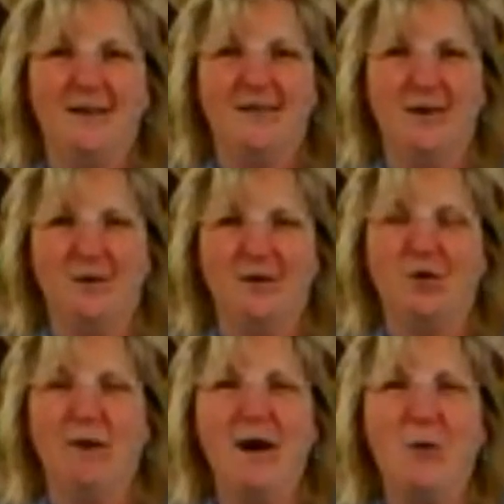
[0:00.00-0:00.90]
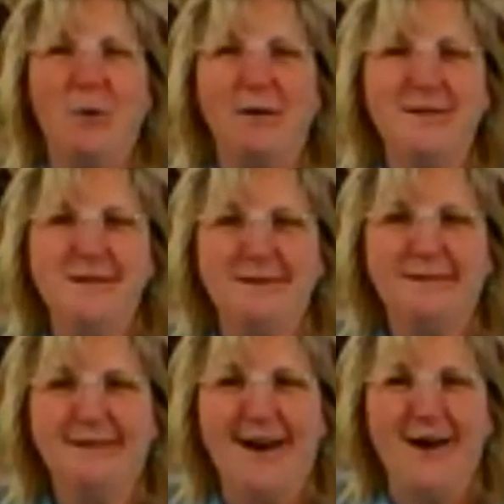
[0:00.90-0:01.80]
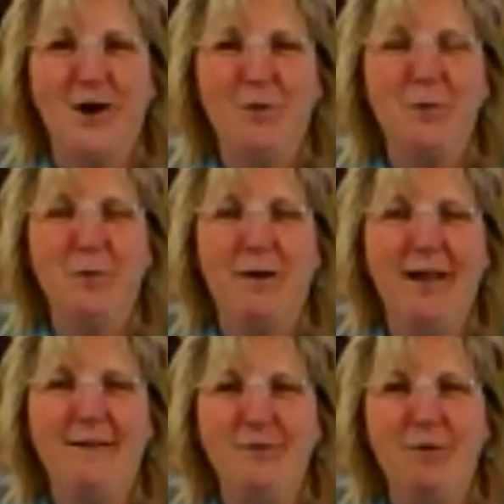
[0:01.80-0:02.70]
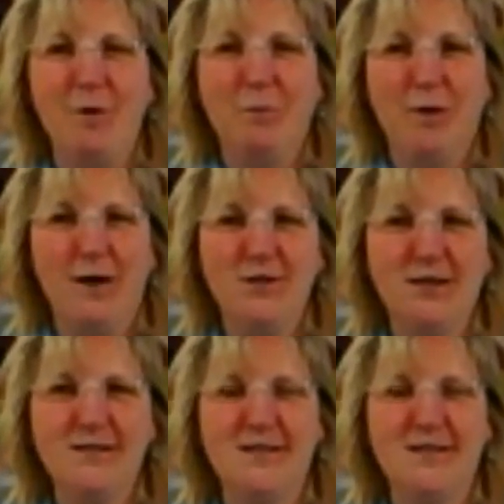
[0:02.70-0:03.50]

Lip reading: the gray quilt. I hope you all have your own project.